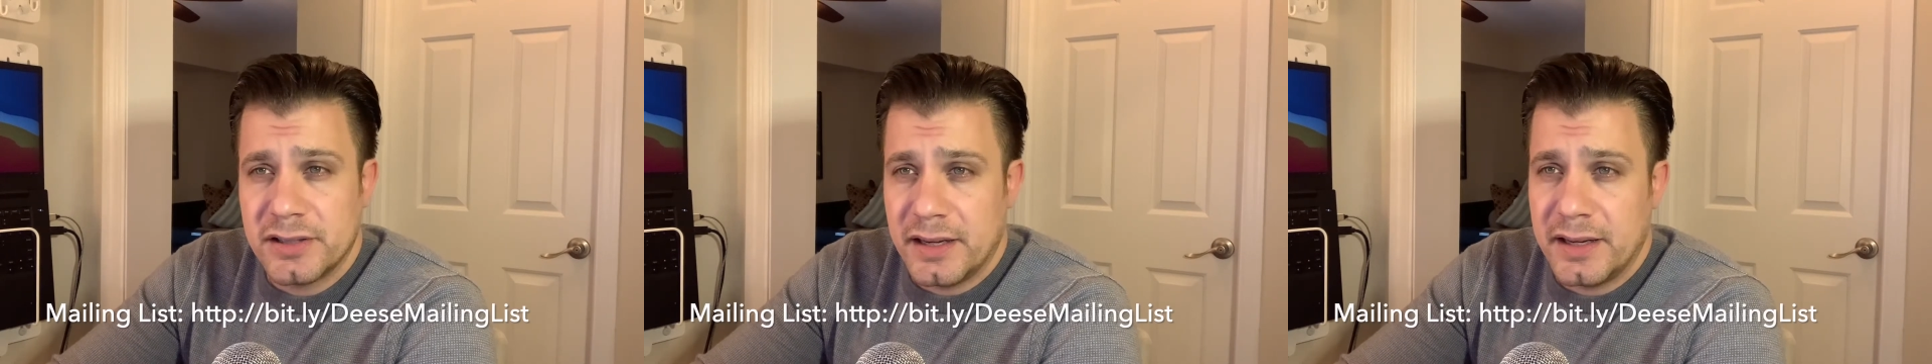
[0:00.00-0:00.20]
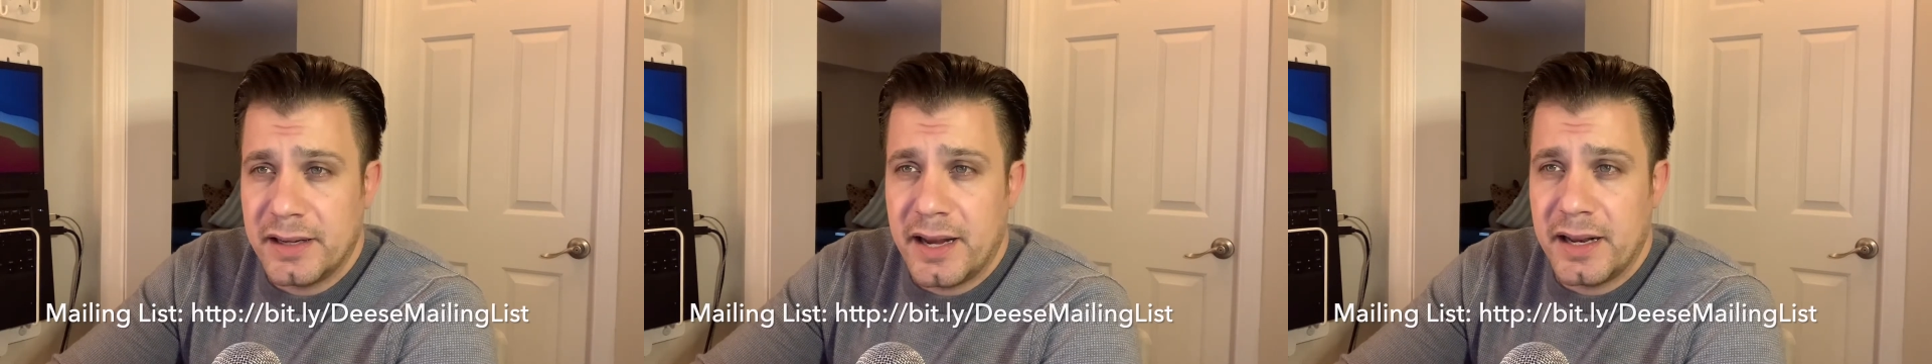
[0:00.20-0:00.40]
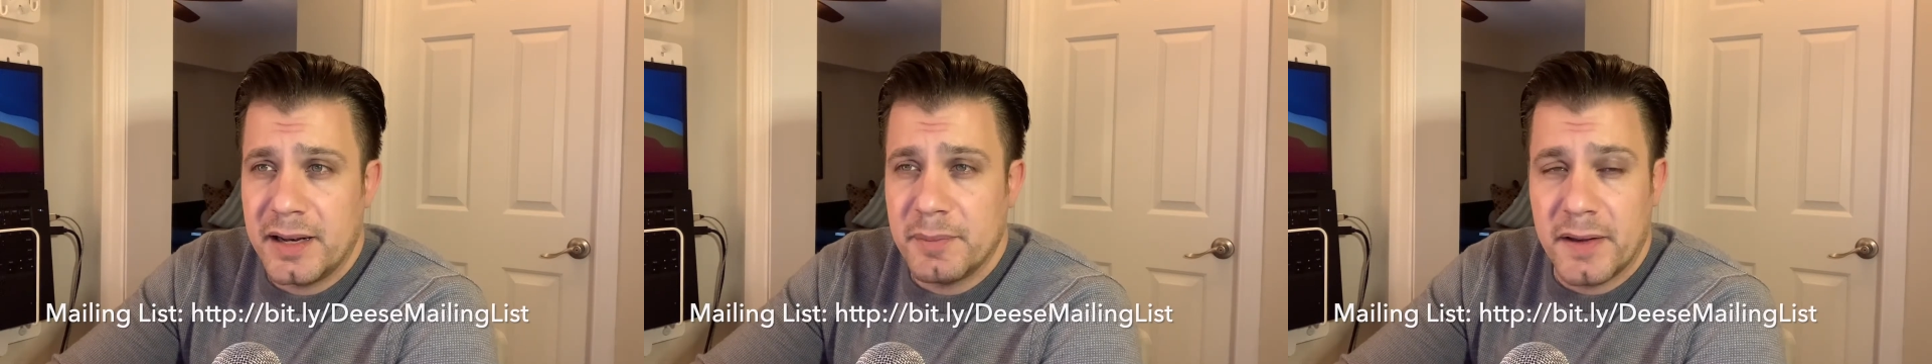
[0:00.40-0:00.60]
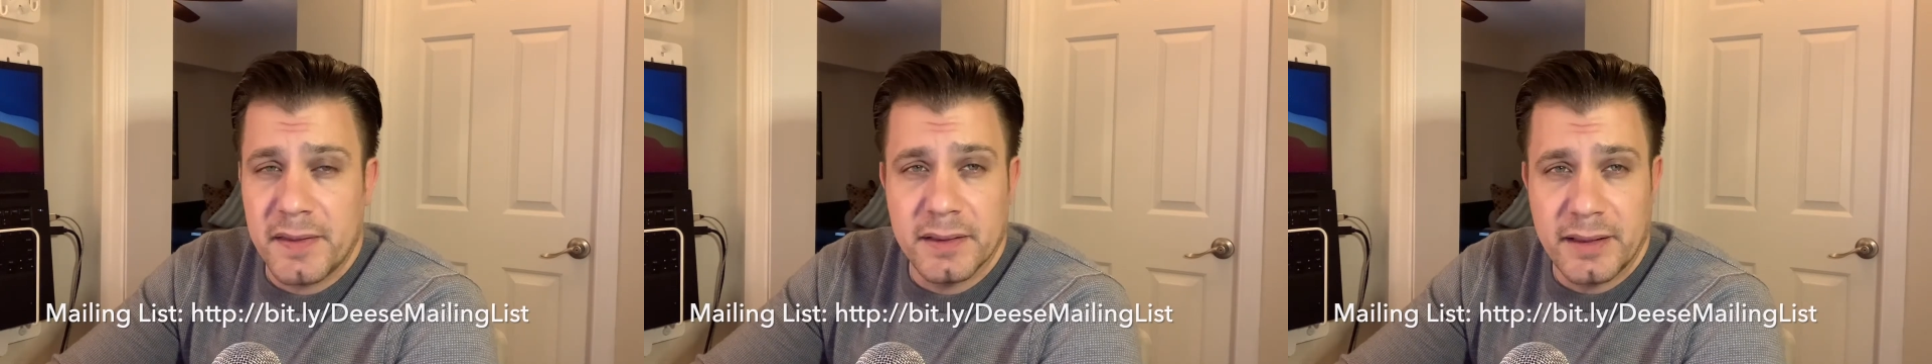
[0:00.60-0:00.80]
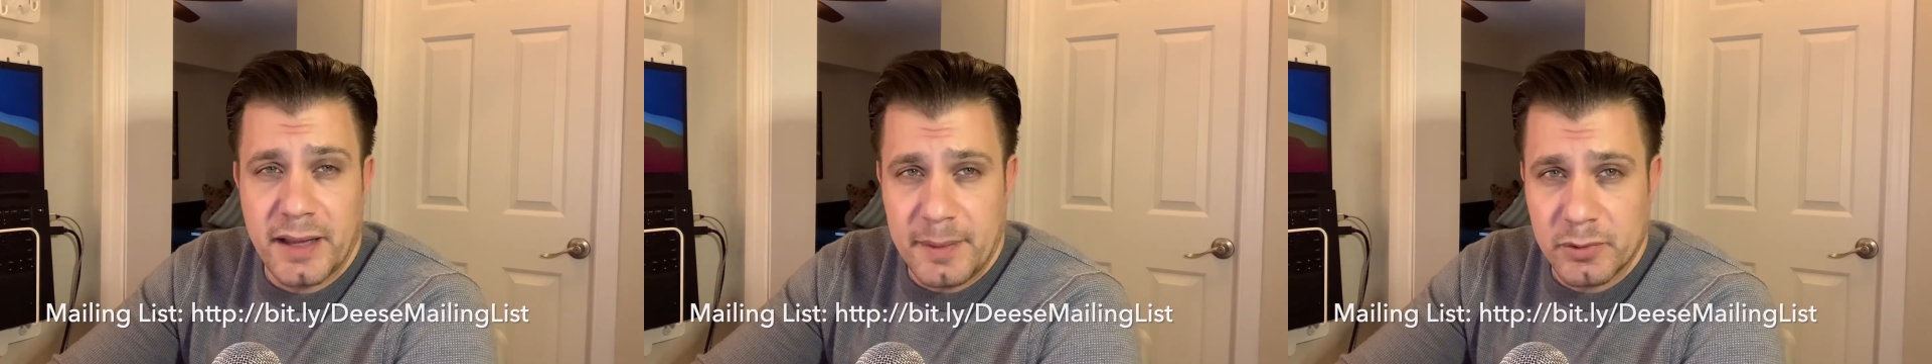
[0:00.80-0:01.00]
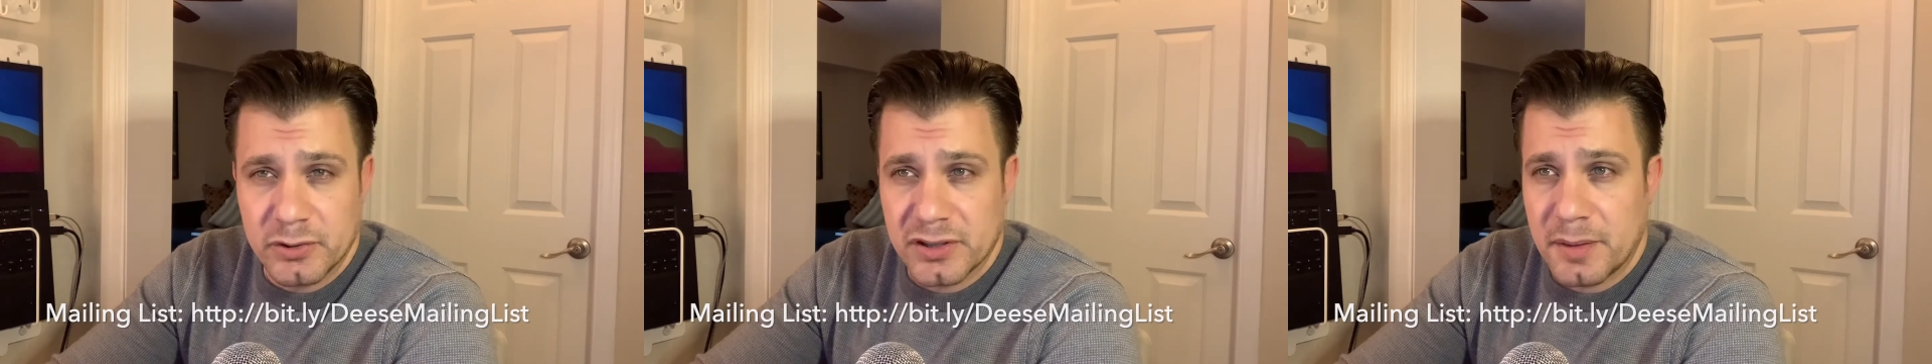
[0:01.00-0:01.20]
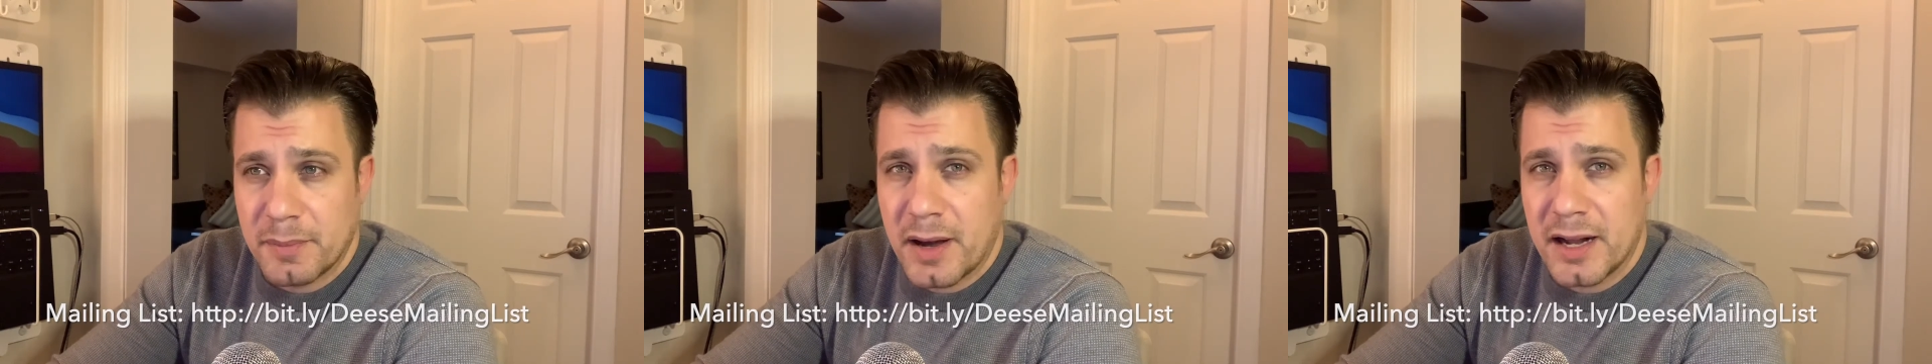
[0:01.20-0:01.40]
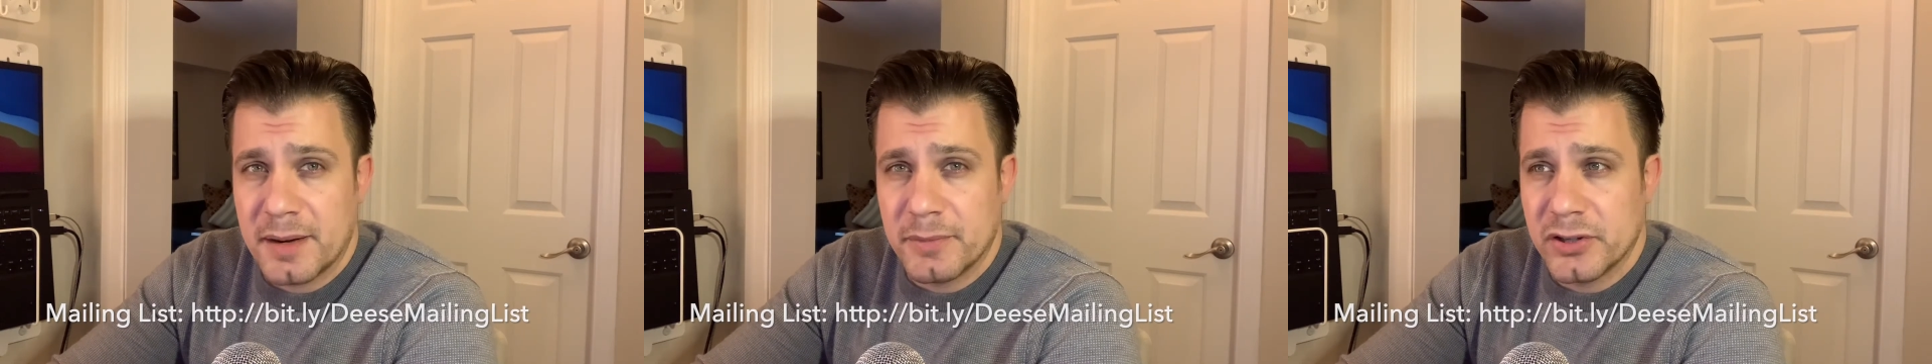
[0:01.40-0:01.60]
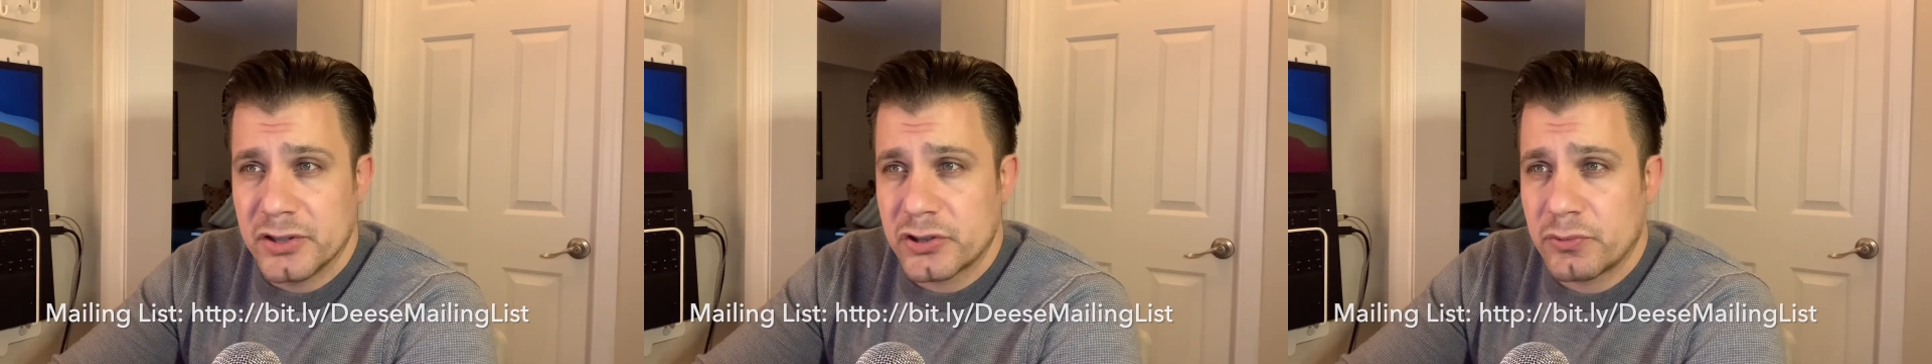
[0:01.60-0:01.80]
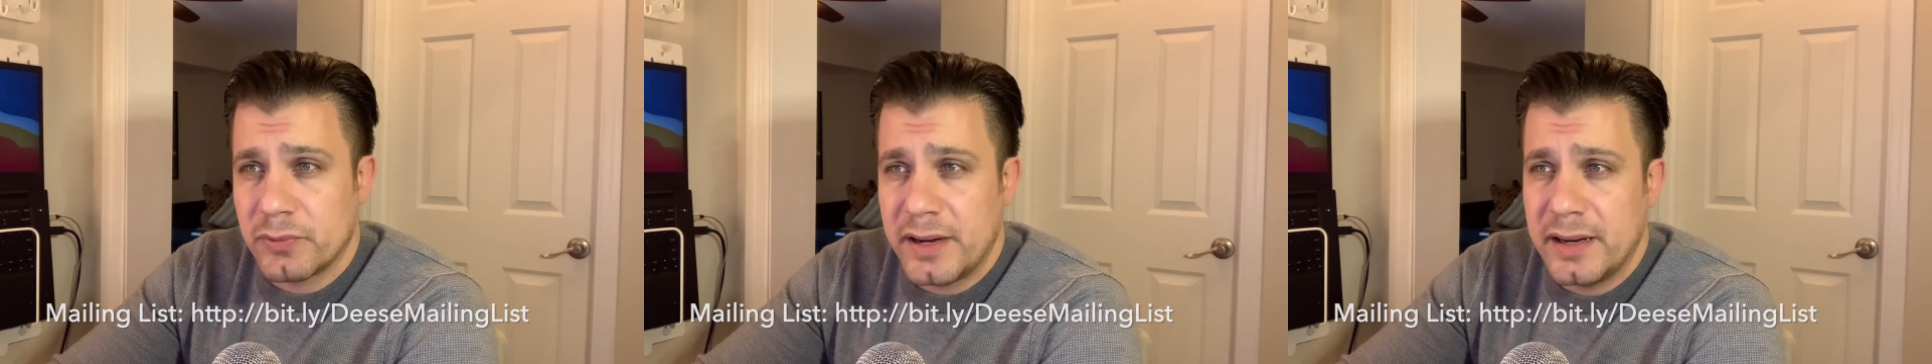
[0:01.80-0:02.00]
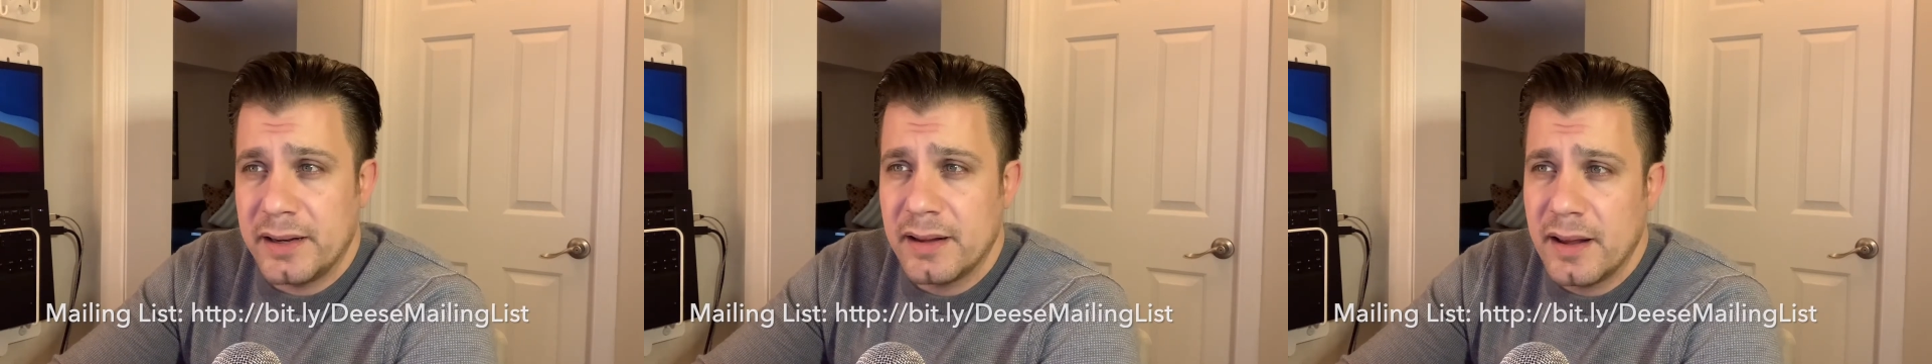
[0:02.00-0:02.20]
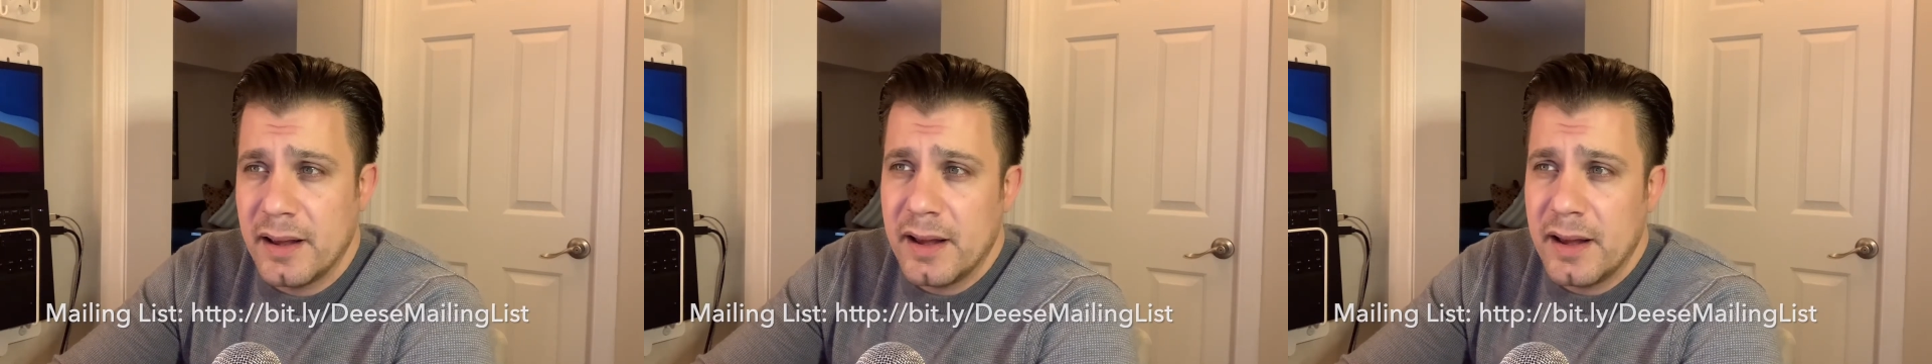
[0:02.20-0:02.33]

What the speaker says: indicated by the labels at the bottom of the screen.